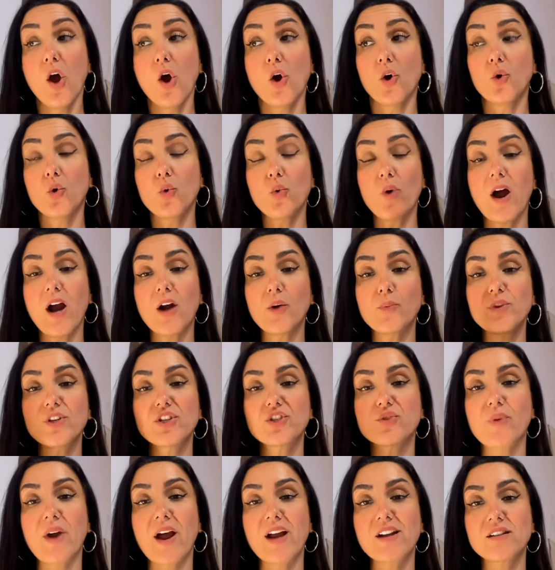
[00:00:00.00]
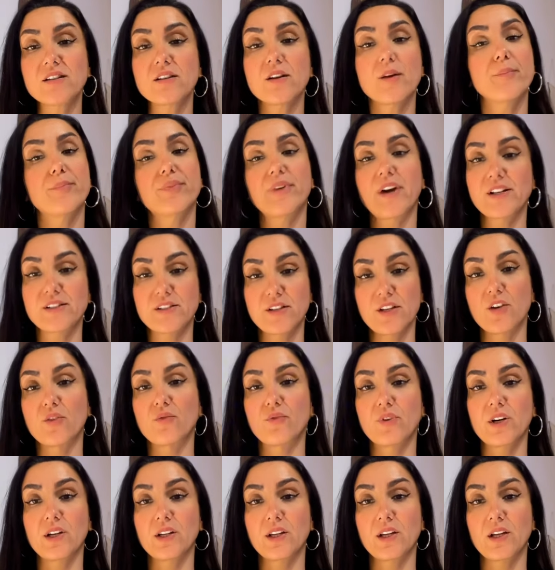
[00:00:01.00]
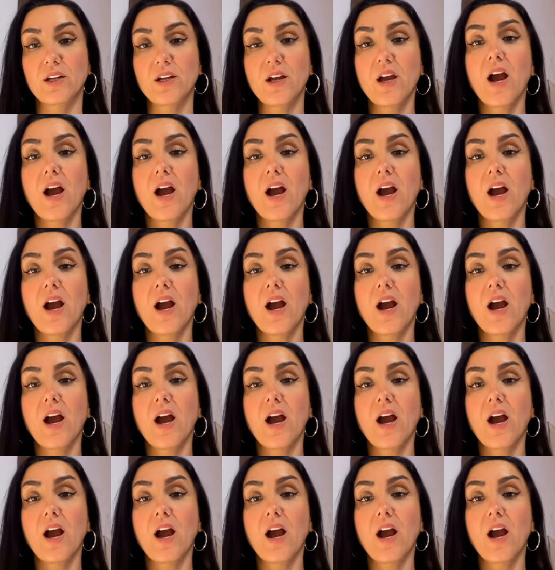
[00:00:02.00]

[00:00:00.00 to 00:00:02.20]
Who are we trying to impress here, really?